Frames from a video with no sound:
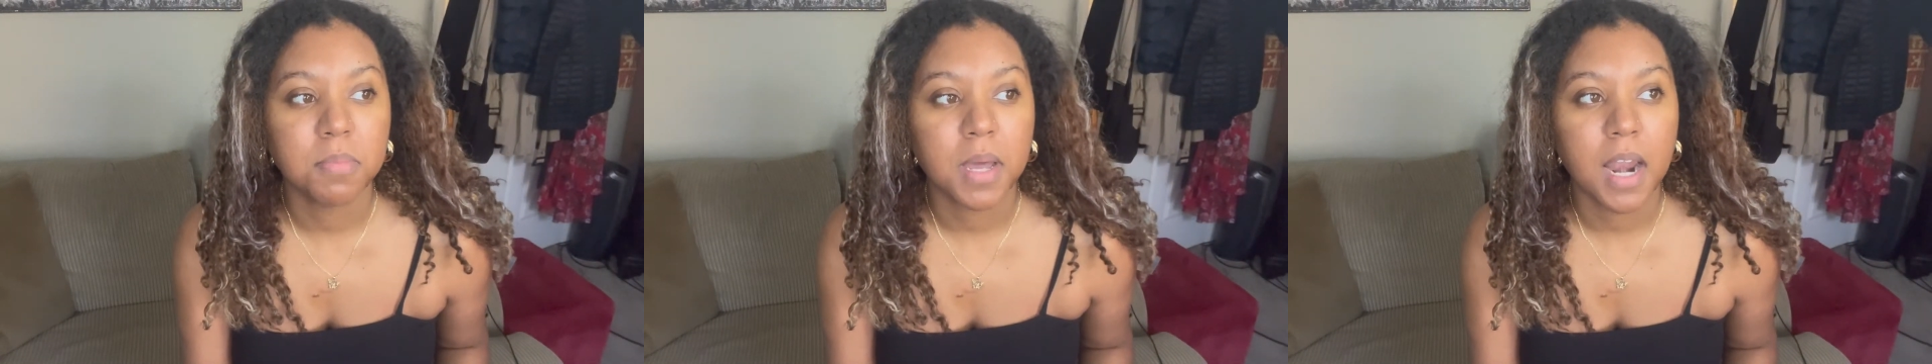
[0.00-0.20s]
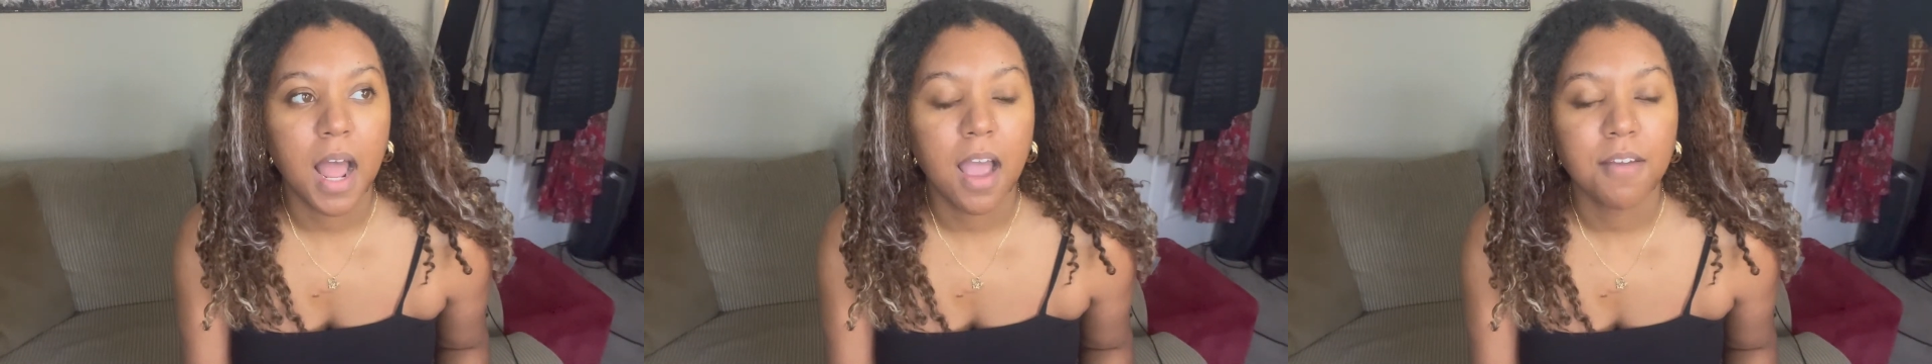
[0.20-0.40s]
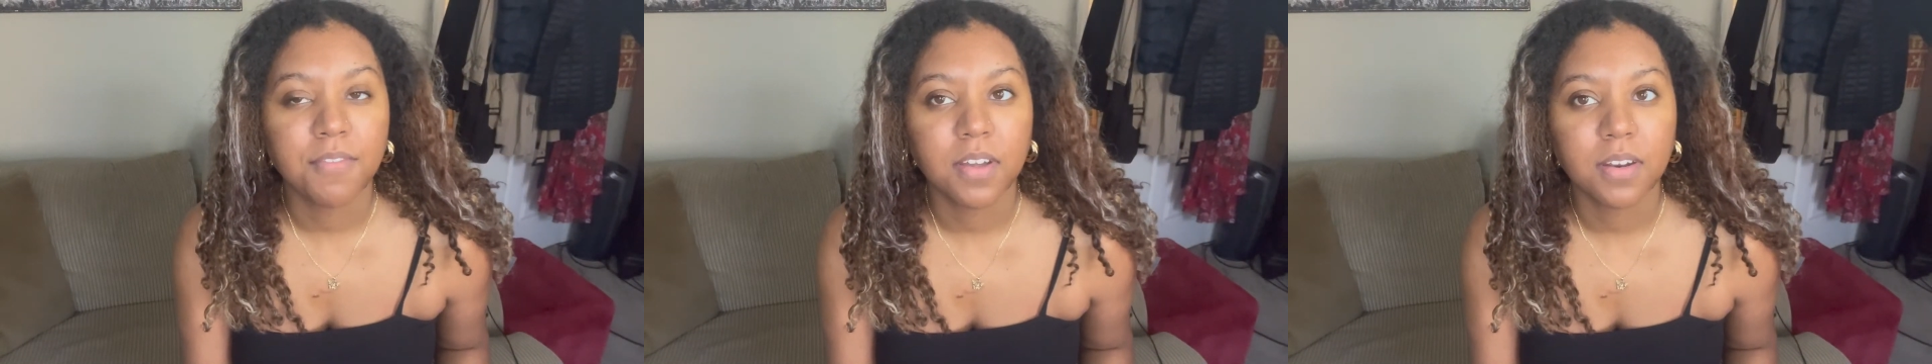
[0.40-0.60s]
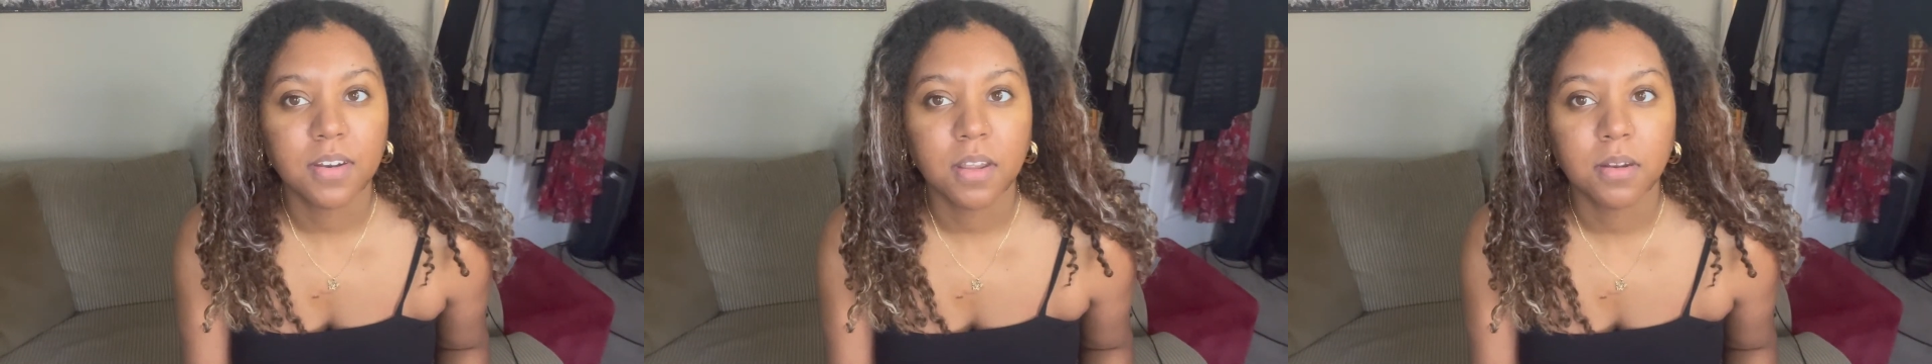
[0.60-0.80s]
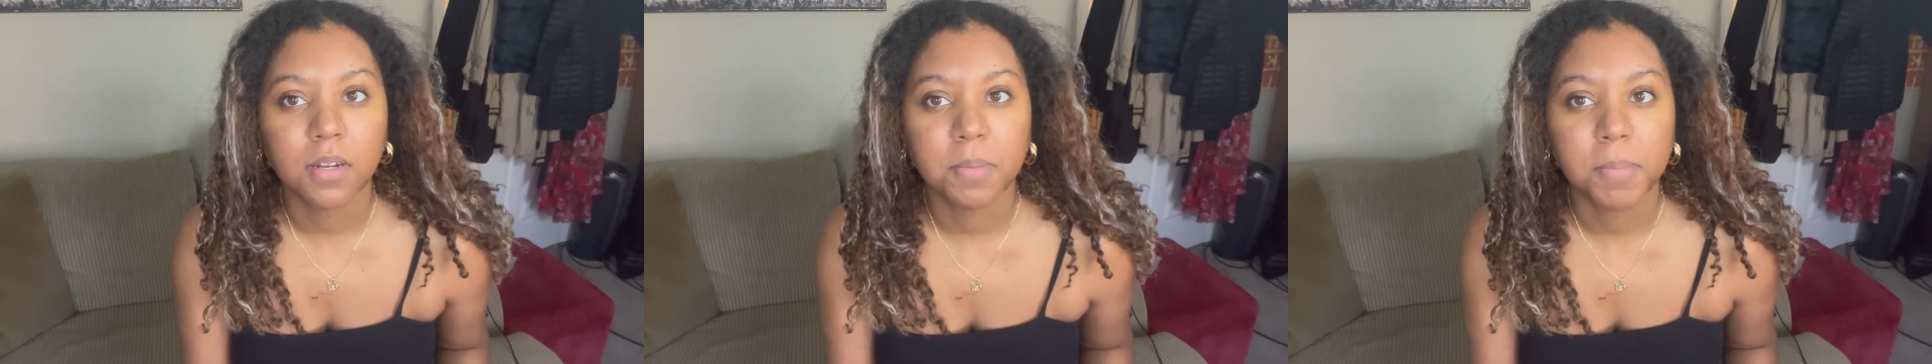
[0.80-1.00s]
but I found
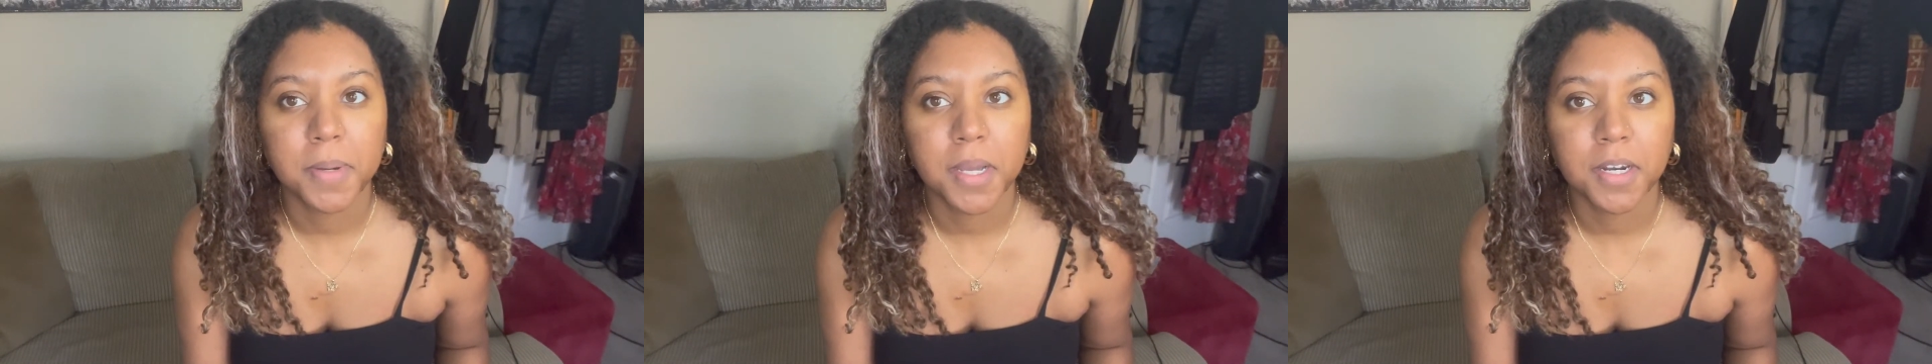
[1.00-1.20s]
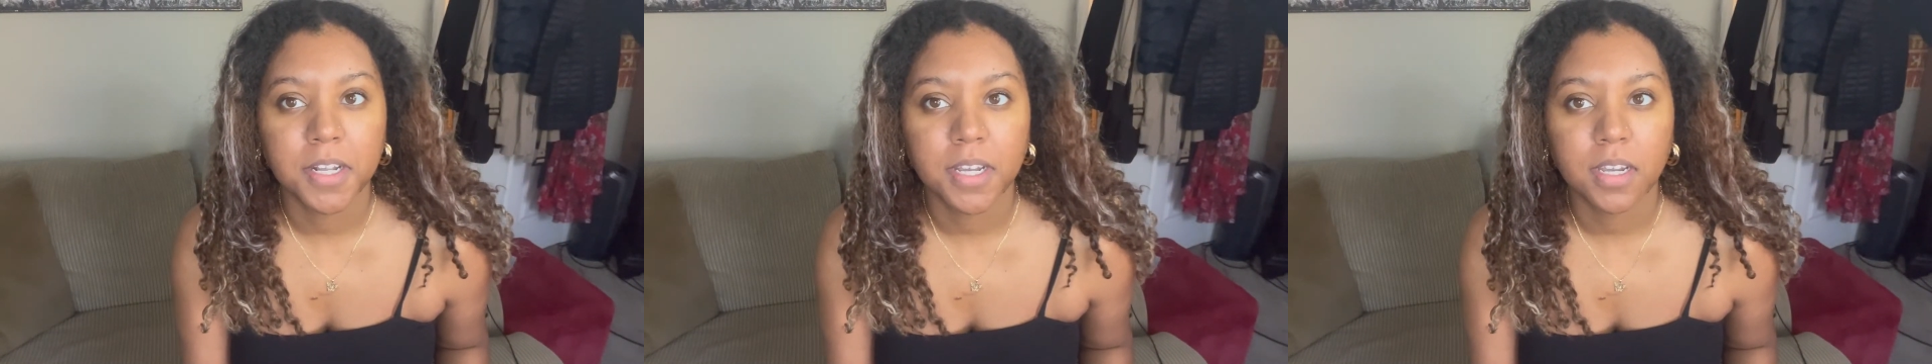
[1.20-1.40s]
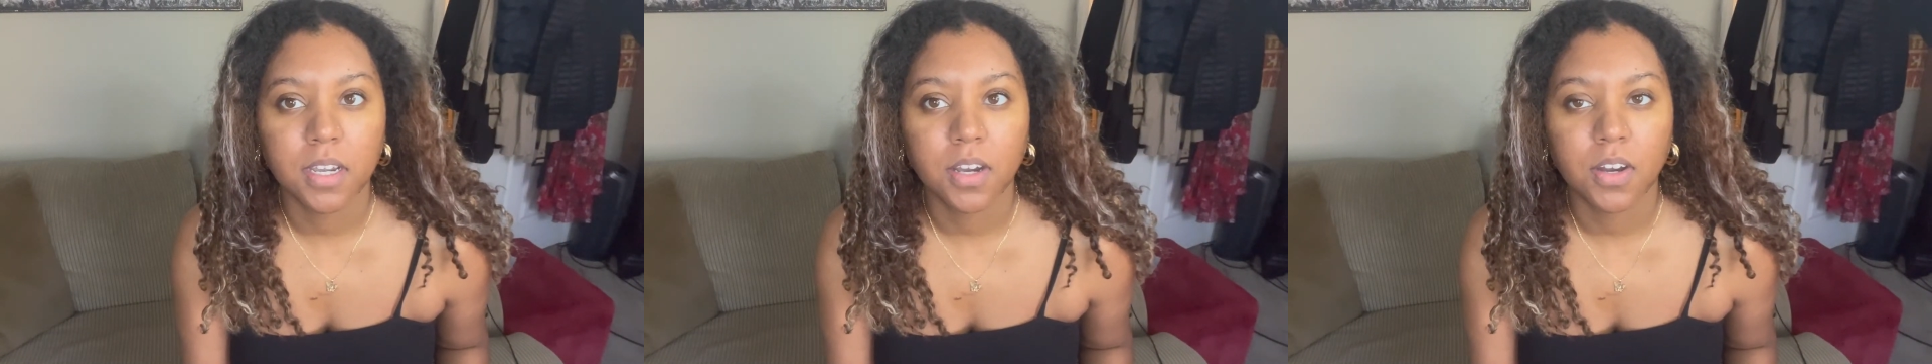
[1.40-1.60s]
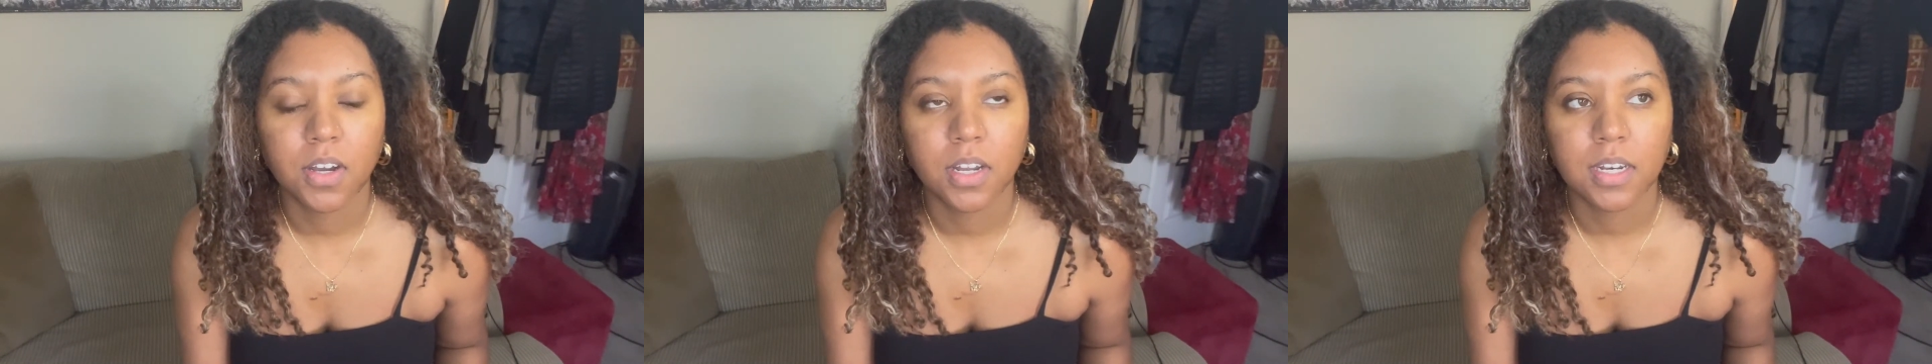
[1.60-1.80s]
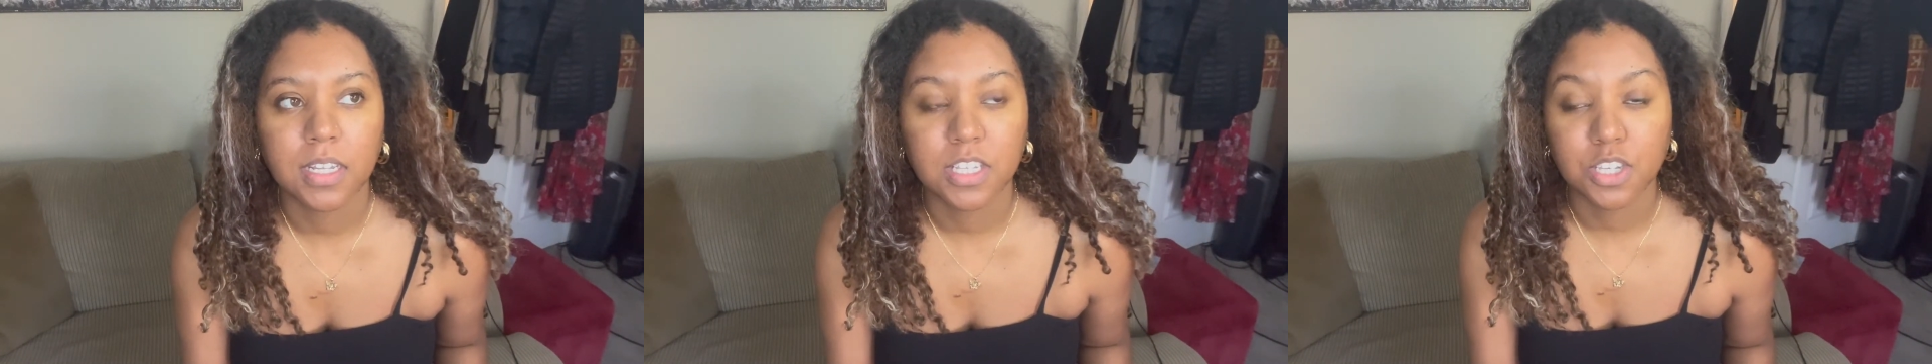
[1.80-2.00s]
out about it
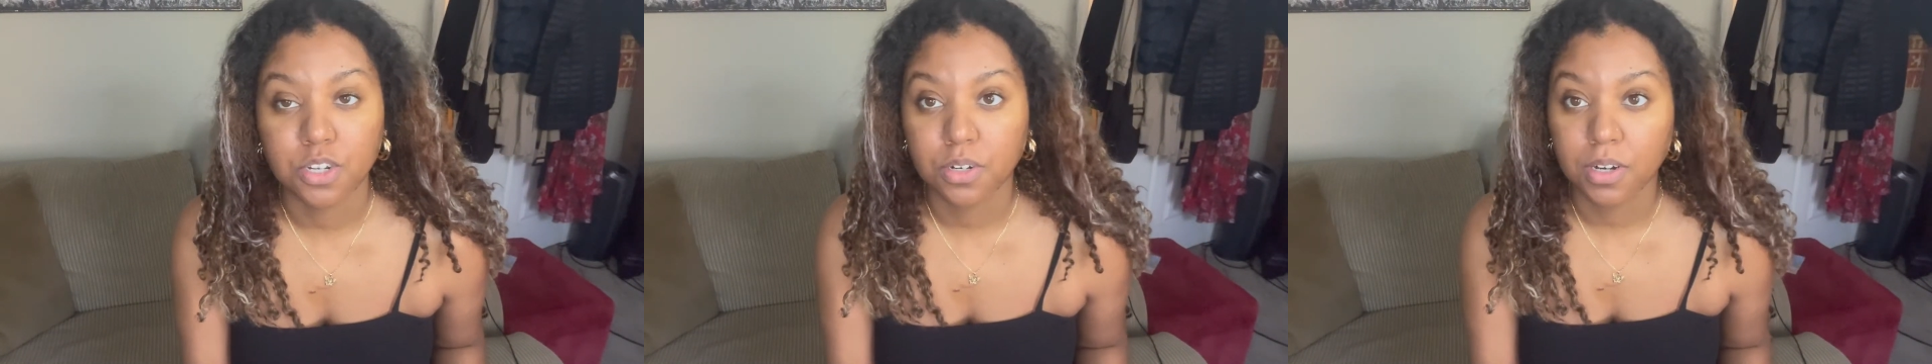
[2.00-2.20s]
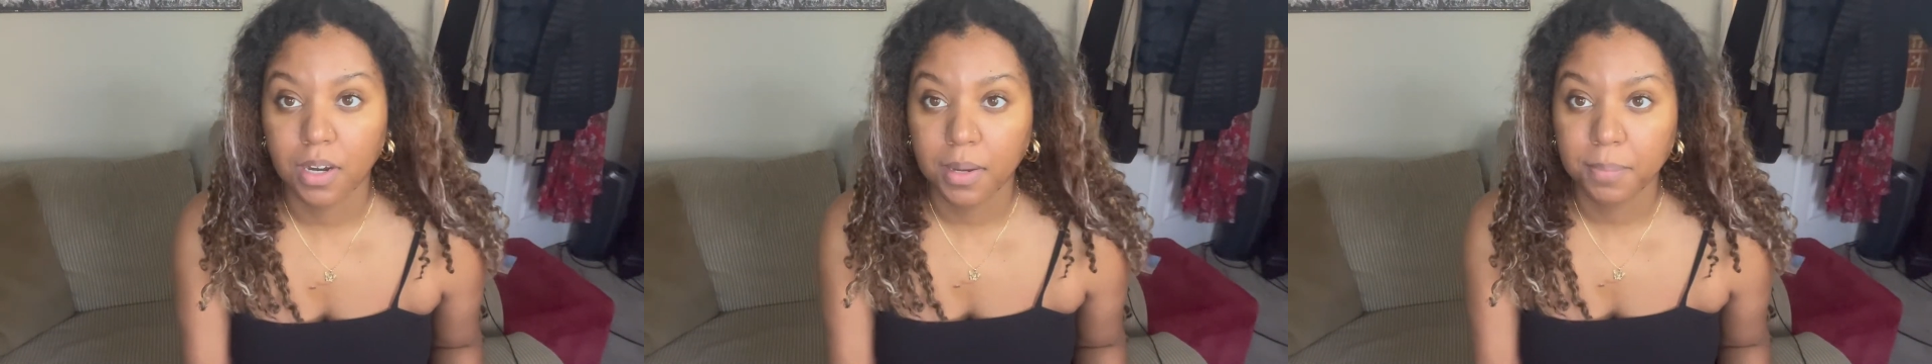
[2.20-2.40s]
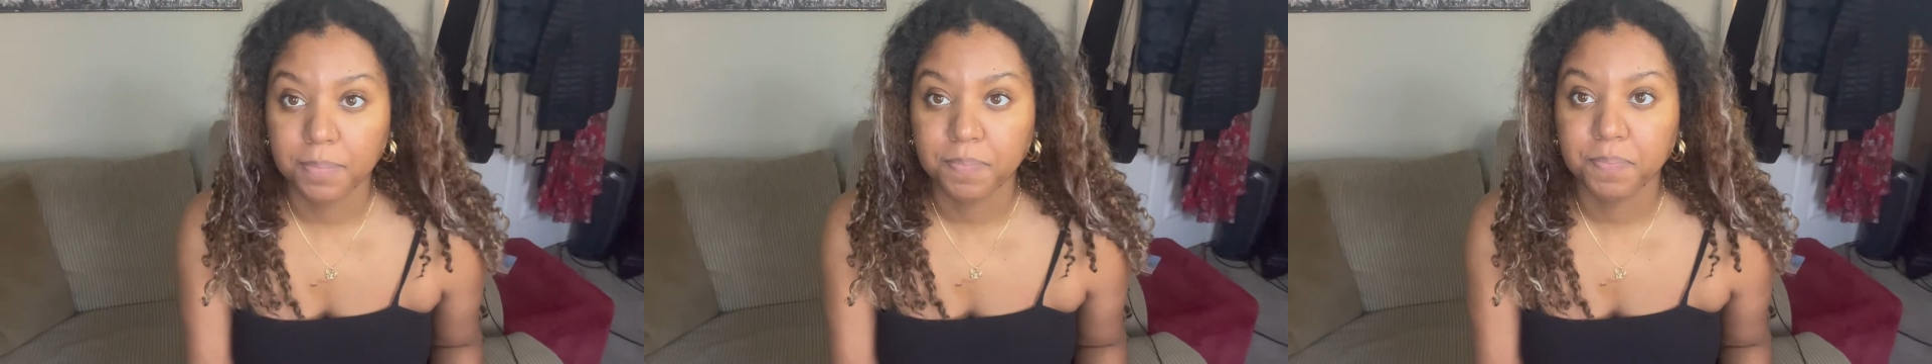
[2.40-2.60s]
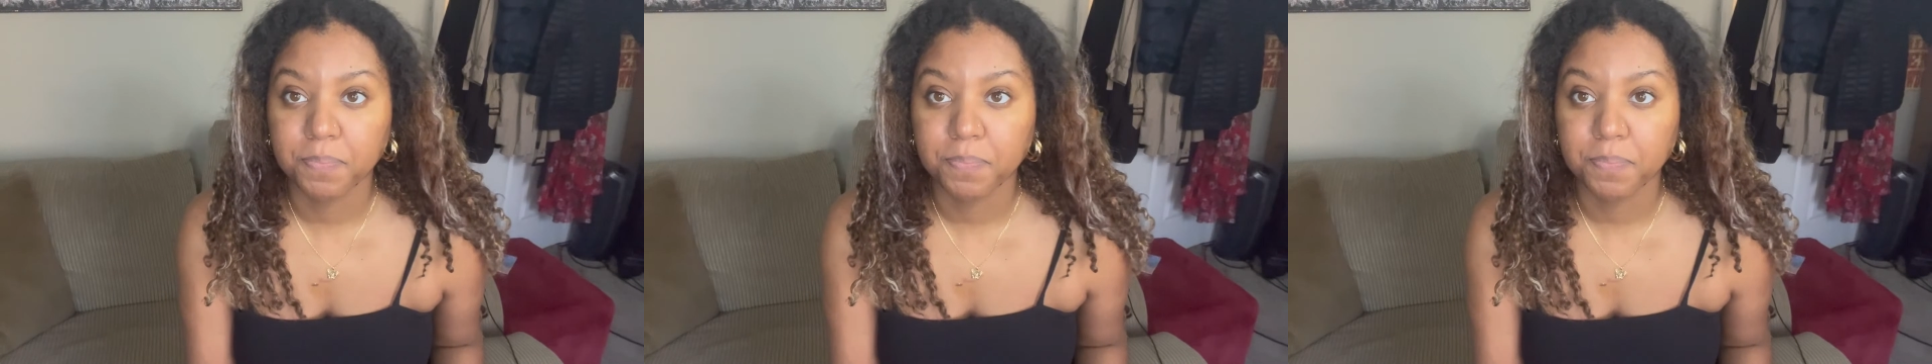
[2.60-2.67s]
on Instagram.